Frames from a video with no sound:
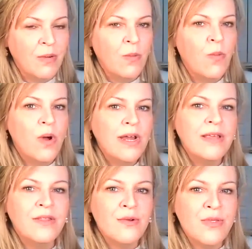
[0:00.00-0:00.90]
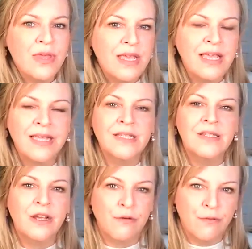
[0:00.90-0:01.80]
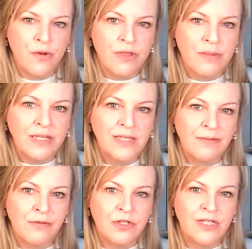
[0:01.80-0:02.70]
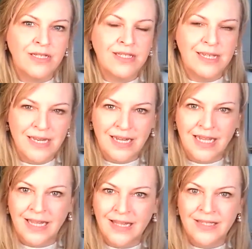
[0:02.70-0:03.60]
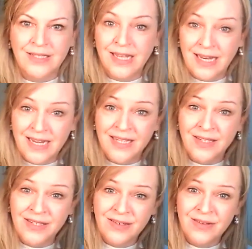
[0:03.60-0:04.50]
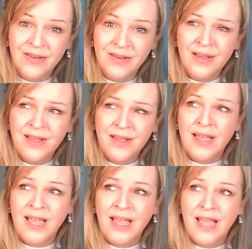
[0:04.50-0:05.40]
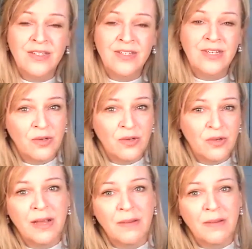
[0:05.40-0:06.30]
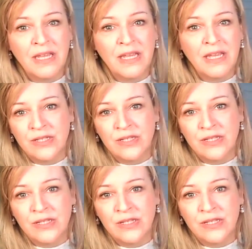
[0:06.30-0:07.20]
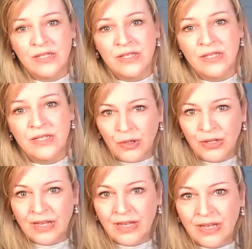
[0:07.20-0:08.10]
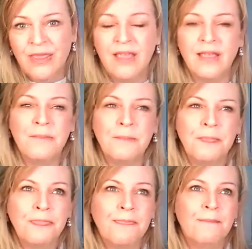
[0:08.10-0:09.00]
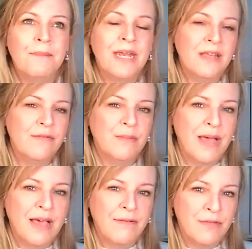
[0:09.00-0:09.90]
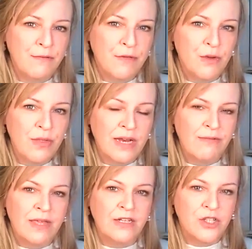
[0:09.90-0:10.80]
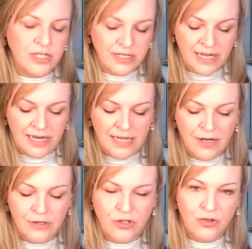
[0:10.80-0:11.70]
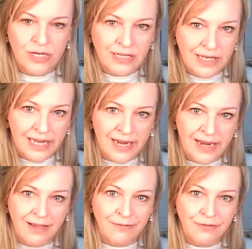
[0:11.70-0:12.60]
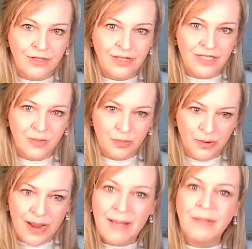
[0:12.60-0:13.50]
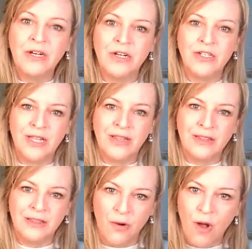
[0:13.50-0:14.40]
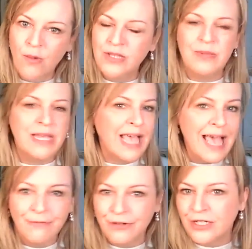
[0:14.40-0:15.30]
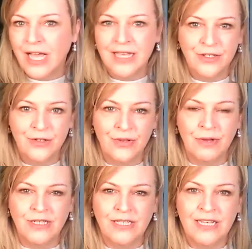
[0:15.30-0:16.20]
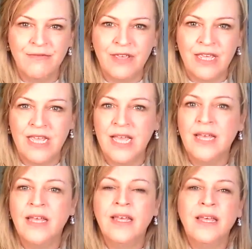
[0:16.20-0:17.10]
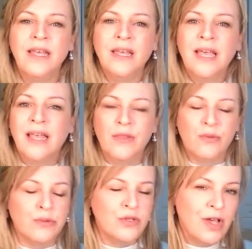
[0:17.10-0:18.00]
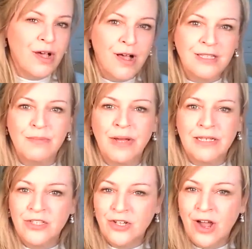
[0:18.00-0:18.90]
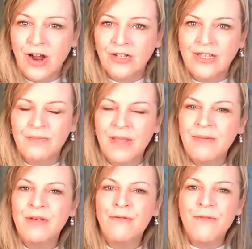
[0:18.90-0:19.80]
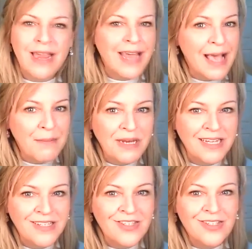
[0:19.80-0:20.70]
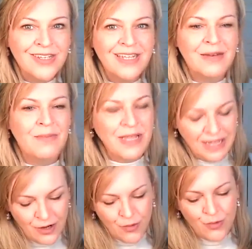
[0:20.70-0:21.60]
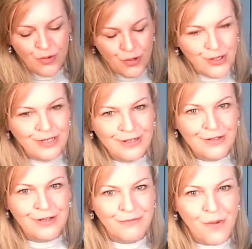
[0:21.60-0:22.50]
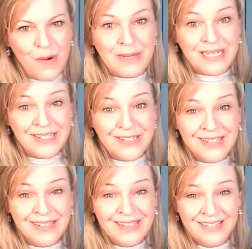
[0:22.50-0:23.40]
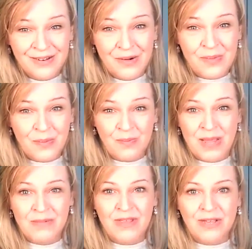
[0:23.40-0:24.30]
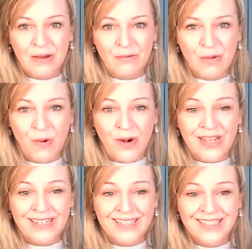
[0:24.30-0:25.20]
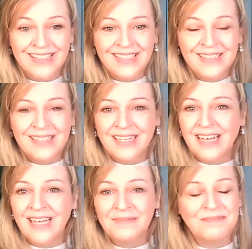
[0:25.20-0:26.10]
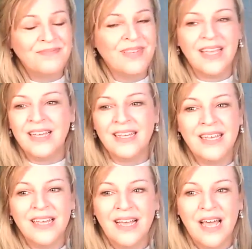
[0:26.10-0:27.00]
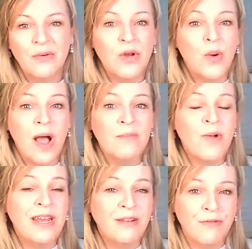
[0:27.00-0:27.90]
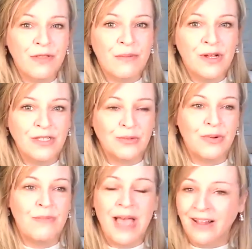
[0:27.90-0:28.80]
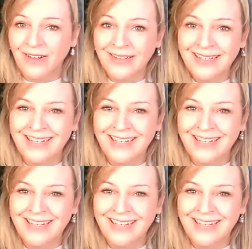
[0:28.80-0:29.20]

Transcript: What other thing is there for them except for succeeding in the cities? And the cities are becoming increasingly uncomfortable. And I think many of them have the view that if they just adhere strictly enough to these parameters that are always being advertised to them on TV and through songs and by stars, that maybe they'll find happiness in being a good little conformist. You know, maybe they'll get rewarded. I don't know. I'm waiting for them all to rebel.